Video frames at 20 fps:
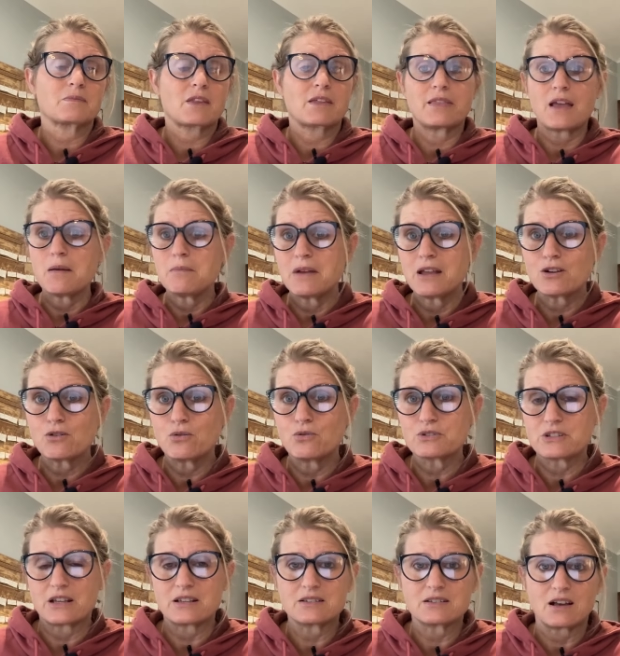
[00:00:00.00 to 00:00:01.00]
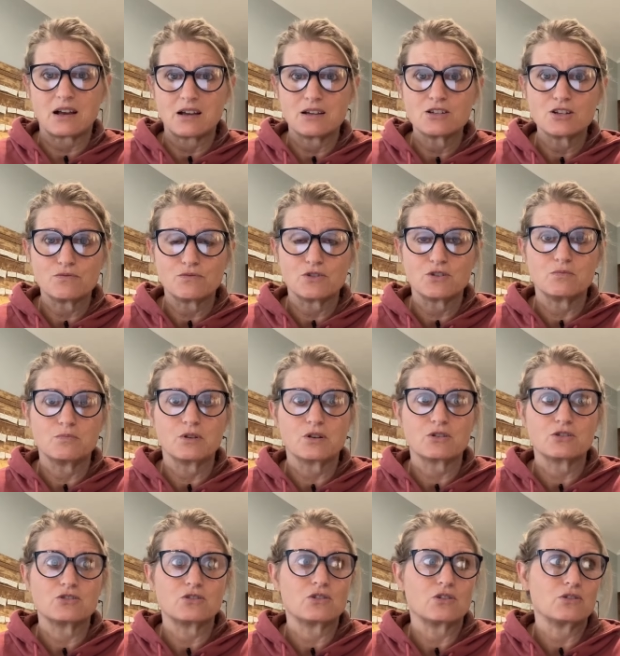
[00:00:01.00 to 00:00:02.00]
that may cause anxiety for you
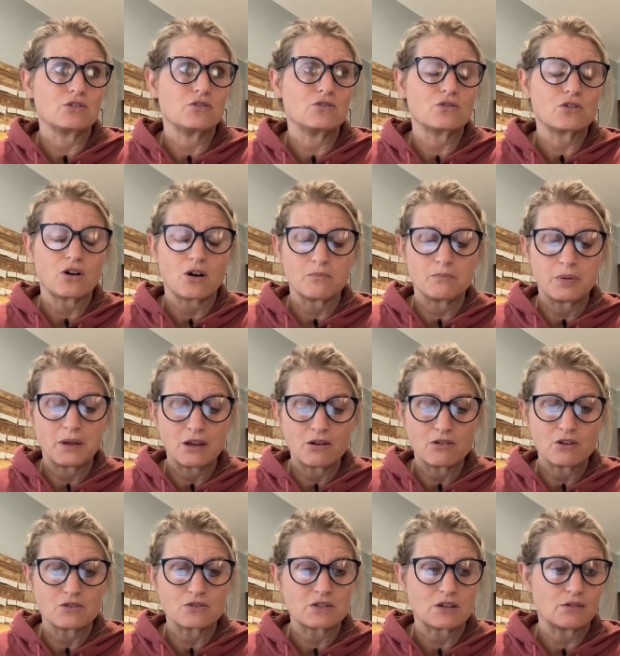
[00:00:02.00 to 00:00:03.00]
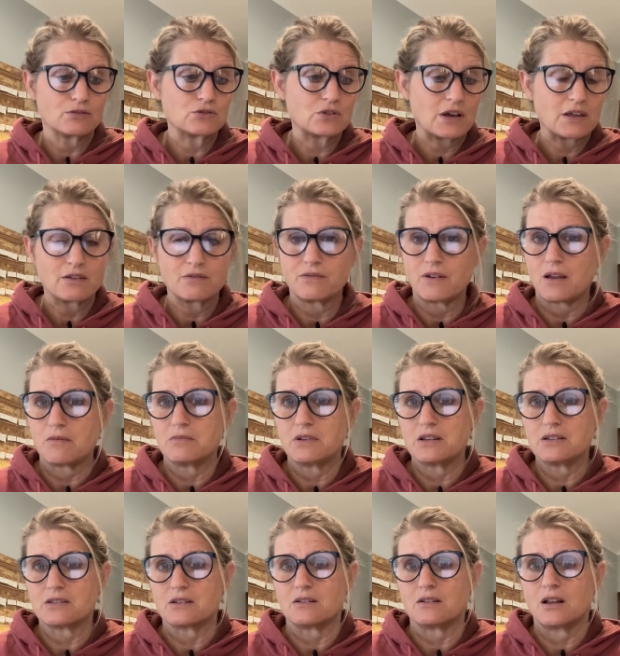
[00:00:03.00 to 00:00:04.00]
because you're comparing yourself to other
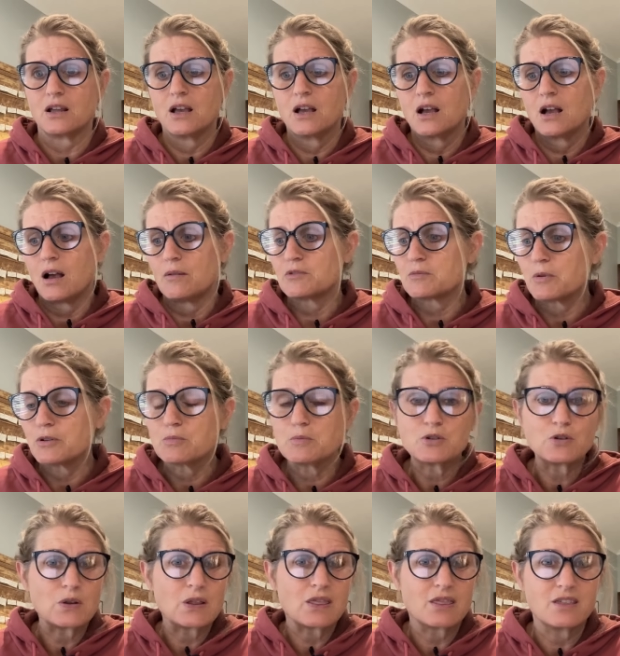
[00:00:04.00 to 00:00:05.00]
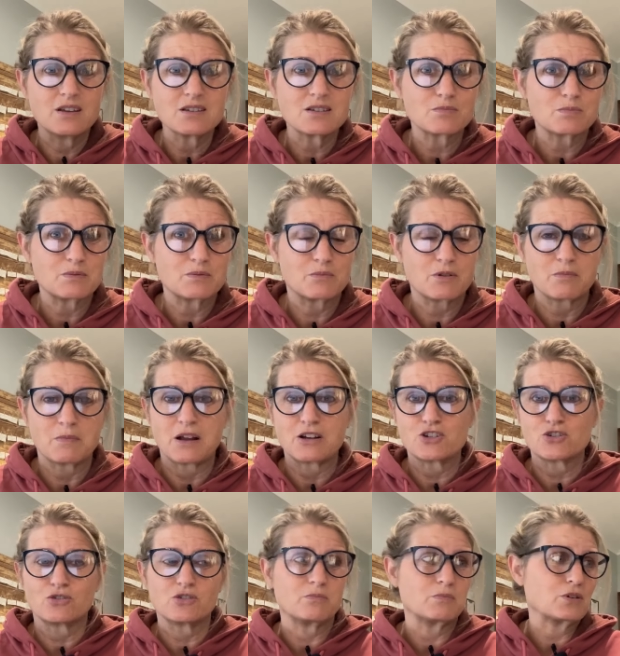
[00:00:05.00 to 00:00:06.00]
families, and I'm supposed to be doing this with my
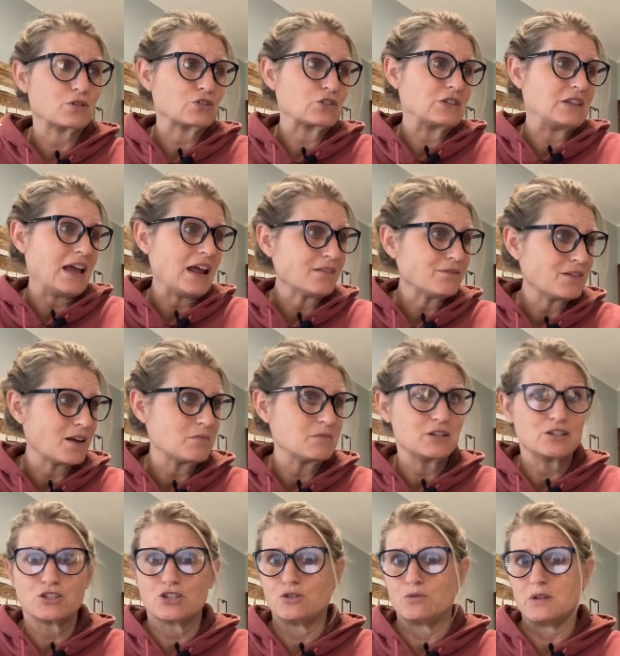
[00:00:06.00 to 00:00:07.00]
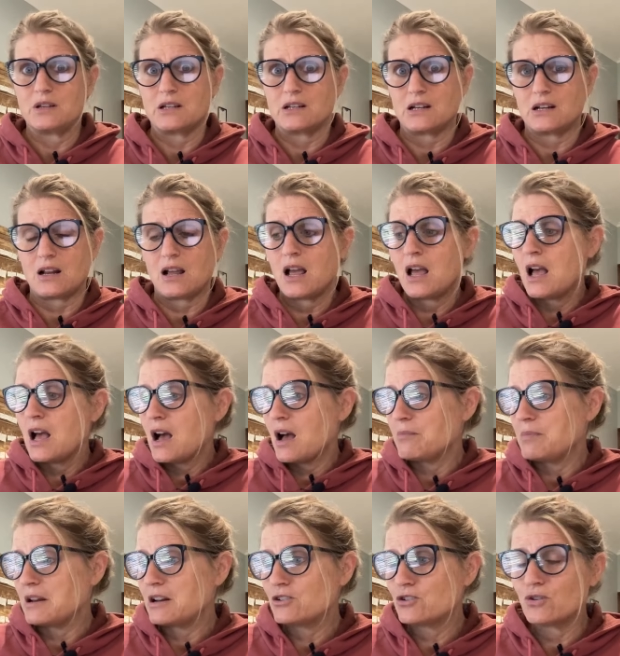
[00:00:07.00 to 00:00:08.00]
children because that family is doing it, and I
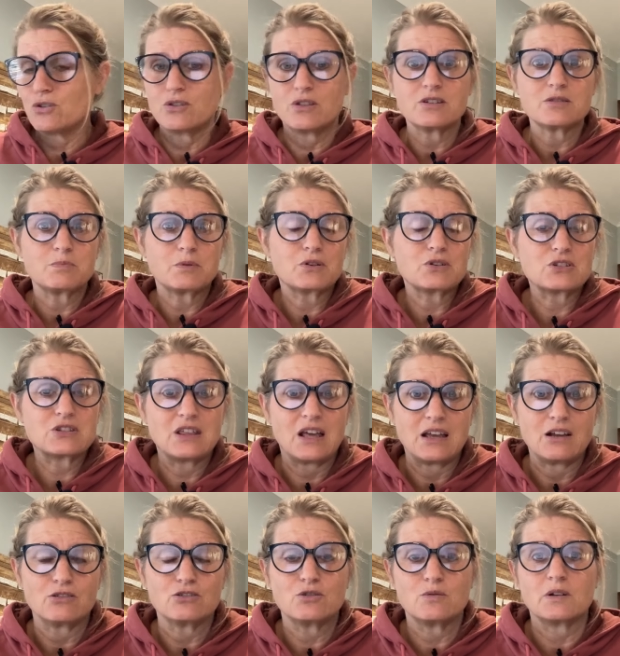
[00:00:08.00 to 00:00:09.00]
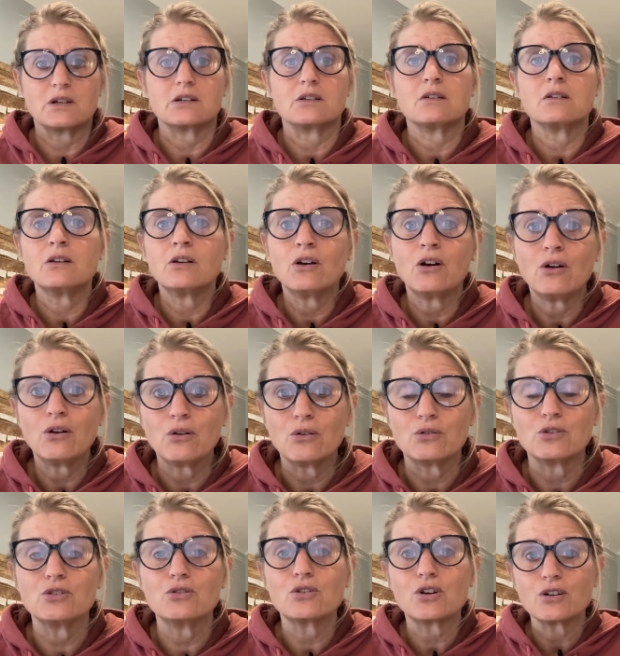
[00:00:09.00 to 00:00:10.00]
better do this because they are doing it. No,
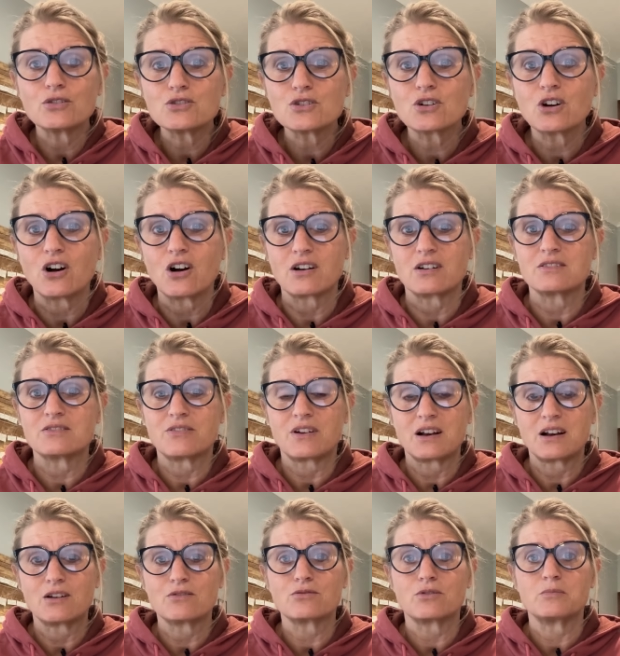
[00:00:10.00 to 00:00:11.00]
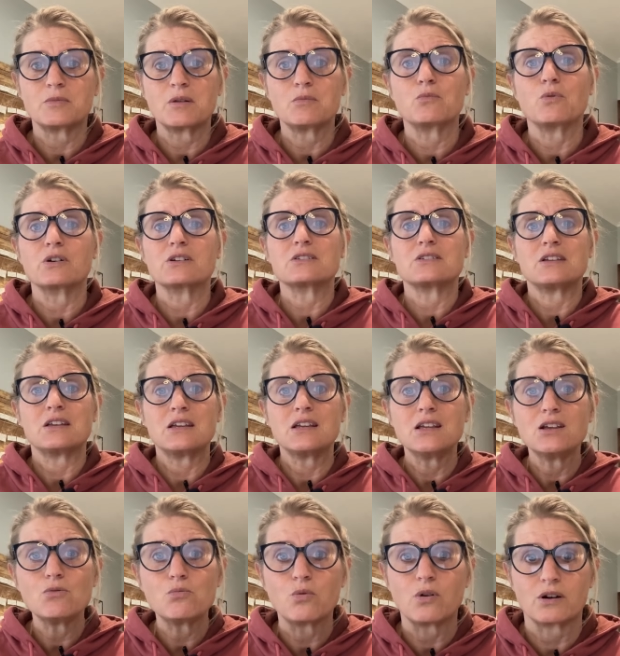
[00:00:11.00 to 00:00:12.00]
you go to God and find out from Him, what does
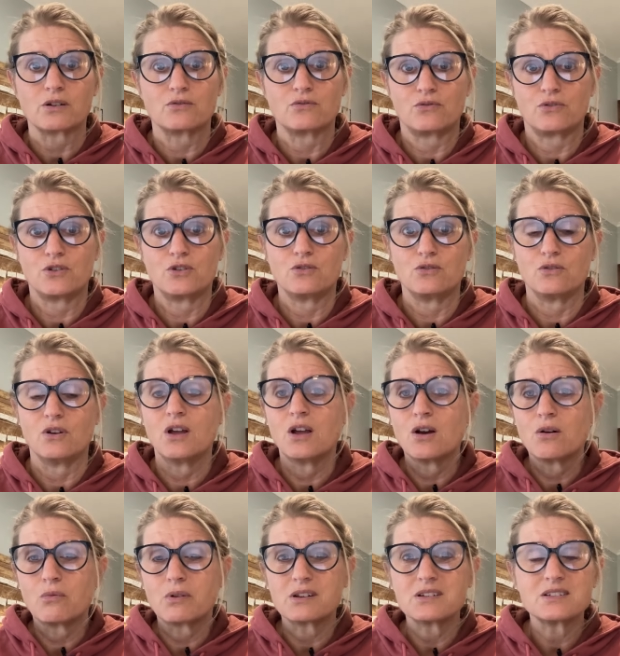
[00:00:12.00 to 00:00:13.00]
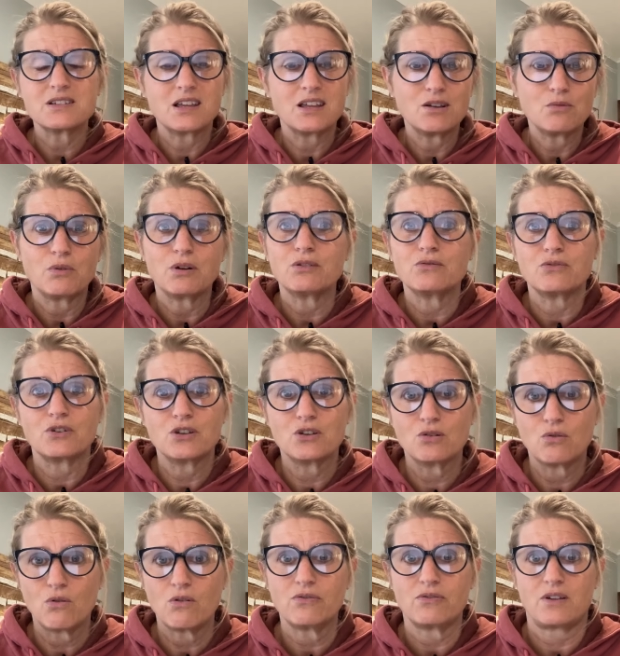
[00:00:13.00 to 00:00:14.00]
He want for you? What does He want for
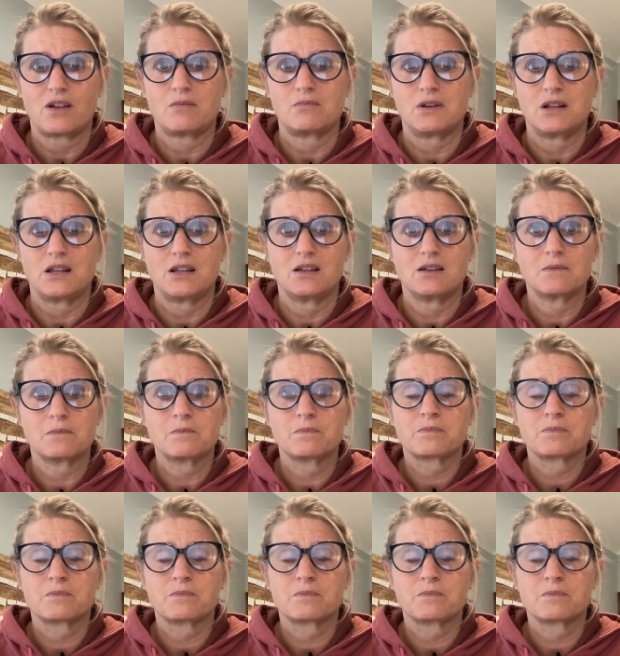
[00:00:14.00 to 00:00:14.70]
your family?